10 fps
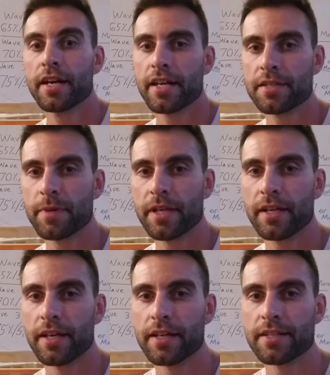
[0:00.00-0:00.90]
is
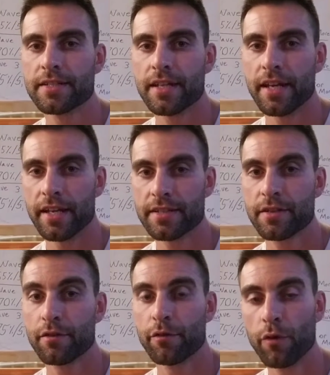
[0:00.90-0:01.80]
because it's
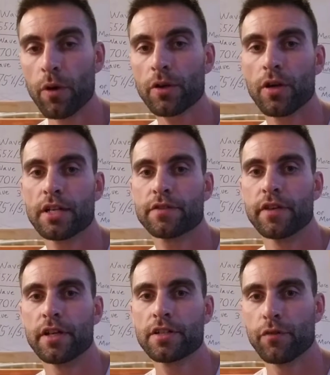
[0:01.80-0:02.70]
for
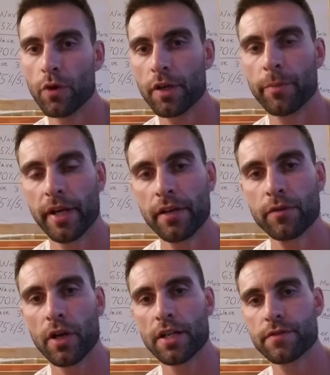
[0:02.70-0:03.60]
CrossFitters, for
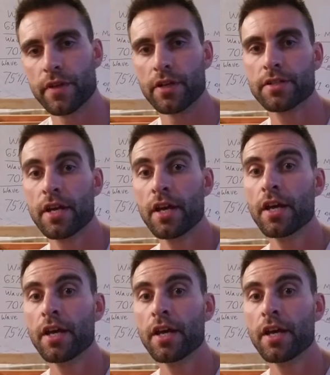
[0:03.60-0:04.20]
competitive CrossFitters